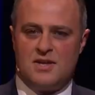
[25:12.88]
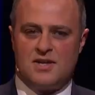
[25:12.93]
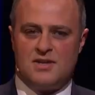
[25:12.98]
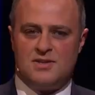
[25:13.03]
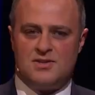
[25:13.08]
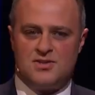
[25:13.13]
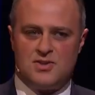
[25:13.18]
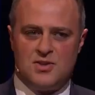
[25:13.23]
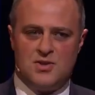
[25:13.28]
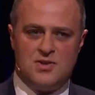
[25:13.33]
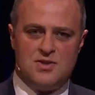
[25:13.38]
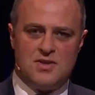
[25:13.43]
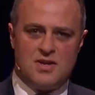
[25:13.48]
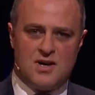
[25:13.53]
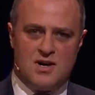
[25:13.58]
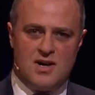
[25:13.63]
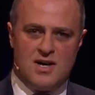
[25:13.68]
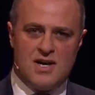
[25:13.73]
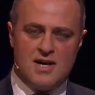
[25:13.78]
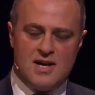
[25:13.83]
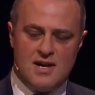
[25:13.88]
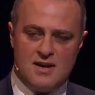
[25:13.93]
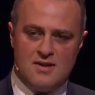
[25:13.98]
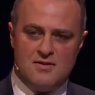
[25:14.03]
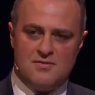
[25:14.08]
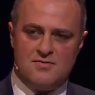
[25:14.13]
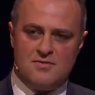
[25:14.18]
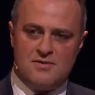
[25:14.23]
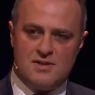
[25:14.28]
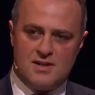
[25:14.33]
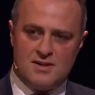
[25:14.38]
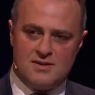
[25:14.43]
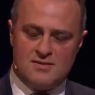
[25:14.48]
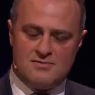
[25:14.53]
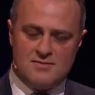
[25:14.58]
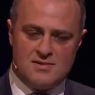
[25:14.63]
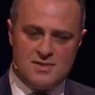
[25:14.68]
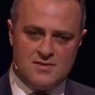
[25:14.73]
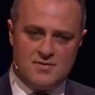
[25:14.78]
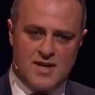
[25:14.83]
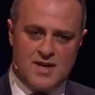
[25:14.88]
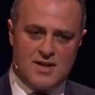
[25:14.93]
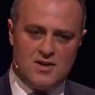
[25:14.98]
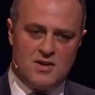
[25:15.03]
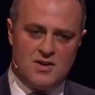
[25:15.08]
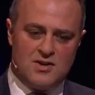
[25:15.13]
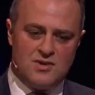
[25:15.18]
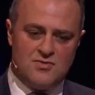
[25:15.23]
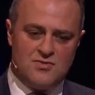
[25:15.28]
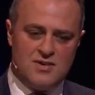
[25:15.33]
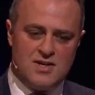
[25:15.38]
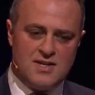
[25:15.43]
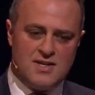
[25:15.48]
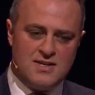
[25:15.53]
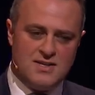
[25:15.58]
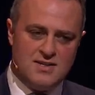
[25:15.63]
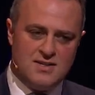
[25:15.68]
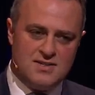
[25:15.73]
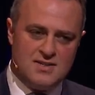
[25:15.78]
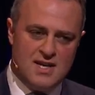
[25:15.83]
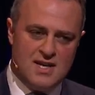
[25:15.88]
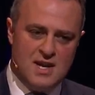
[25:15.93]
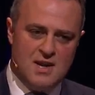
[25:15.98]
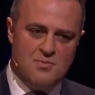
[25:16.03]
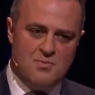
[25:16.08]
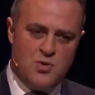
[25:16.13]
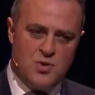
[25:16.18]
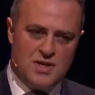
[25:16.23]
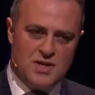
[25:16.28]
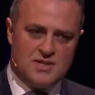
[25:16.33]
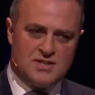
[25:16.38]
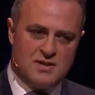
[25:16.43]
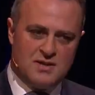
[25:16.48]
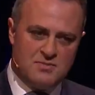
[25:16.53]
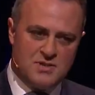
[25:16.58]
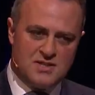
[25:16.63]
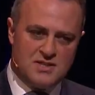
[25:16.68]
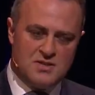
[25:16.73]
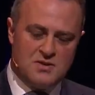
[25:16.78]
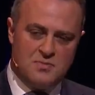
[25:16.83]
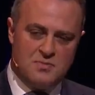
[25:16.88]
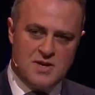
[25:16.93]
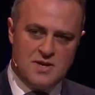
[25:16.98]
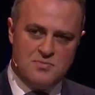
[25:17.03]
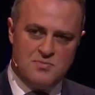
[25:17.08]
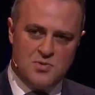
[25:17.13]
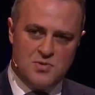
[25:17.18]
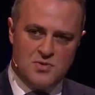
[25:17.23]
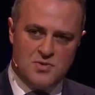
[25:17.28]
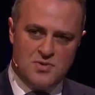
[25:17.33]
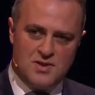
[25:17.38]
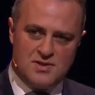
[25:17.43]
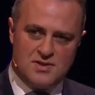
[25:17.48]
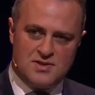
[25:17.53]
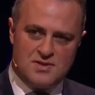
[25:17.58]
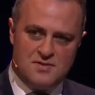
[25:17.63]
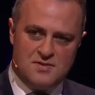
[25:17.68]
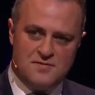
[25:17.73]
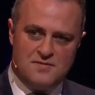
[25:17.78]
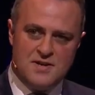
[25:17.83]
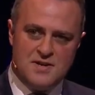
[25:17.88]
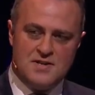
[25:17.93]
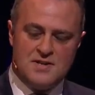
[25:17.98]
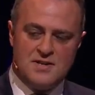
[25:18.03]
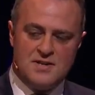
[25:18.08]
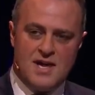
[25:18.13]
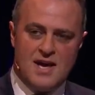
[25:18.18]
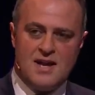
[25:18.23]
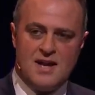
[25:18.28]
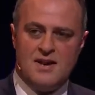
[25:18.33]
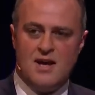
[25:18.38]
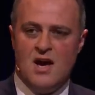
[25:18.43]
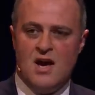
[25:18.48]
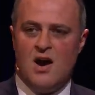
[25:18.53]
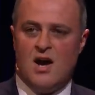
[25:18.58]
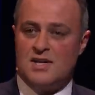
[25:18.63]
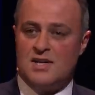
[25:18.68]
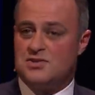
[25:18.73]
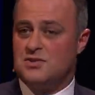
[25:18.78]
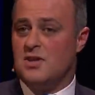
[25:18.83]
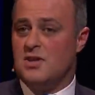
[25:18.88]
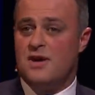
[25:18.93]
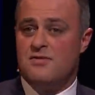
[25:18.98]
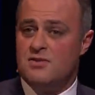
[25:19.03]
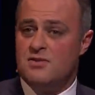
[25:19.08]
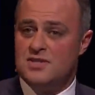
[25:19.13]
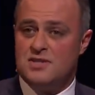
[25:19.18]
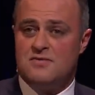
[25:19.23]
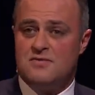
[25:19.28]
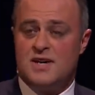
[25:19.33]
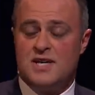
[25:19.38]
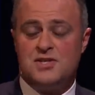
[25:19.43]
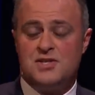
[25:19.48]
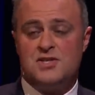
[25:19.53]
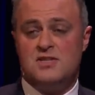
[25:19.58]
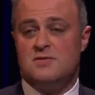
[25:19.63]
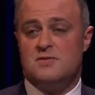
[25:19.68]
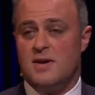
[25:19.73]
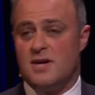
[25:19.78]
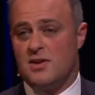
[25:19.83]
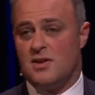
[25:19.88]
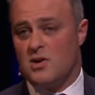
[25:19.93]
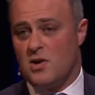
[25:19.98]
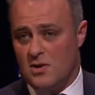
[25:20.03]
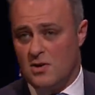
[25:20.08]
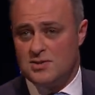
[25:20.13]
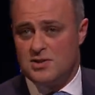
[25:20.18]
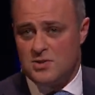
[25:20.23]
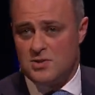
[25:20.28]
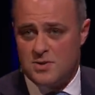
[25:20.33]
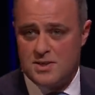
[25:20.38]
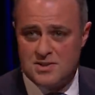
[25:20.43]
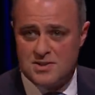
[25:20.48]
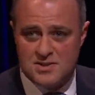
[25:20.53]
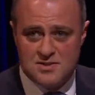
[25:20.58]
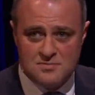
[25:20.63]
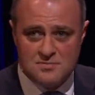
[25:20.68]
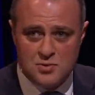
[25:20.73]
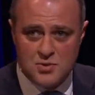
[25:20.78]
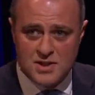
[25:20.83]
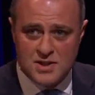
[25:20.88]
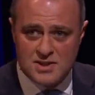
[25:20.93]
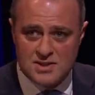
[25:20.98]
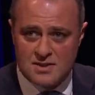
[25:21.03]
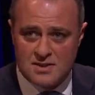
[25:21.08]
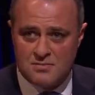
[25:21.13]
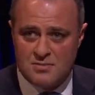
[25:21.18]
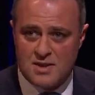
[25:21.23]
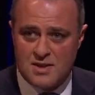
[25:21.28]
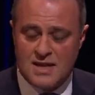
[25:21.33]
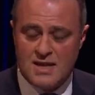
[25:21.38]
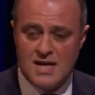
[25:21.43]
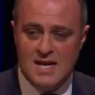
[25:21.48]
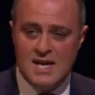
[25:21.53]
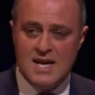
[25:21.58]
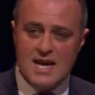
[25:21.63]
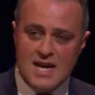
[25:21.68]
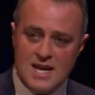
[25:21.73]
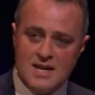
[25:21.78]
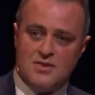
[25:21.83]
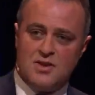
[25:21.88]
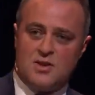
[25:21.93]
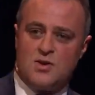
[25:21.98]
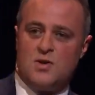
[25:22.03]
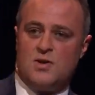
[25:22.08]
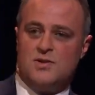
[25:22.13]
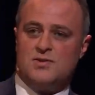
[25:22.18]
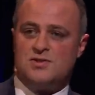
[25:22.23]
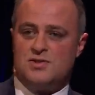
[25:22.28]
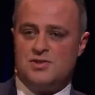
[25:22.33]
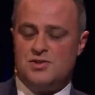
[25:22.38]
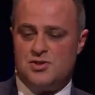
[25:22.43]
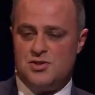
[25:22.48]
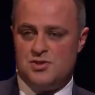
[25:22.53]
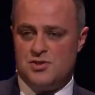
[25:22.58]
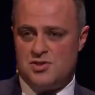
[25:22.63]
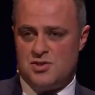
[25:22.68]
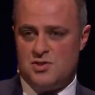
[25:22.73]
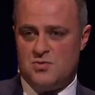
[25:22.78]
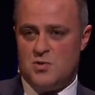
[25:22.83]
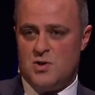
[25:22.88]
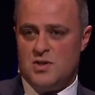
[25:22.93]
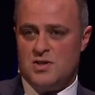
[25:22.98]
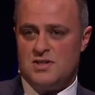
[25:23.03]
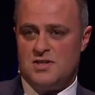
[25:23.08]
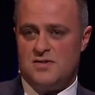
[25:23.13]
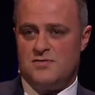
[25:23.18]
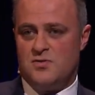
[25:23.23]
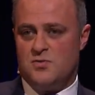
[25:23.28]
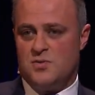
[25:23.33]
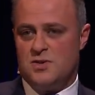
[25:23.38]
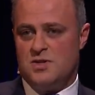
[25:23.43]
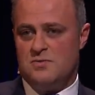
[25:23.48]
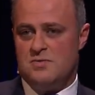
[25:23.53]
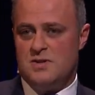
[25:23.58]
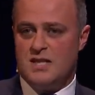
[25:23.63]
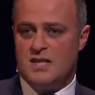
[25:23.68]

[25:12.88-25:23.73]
concern that I have, and I've outlined already, is putting something to the people that's defeated. And I still have reservations about the consequences of putting something in the constitution, whereas if it were to be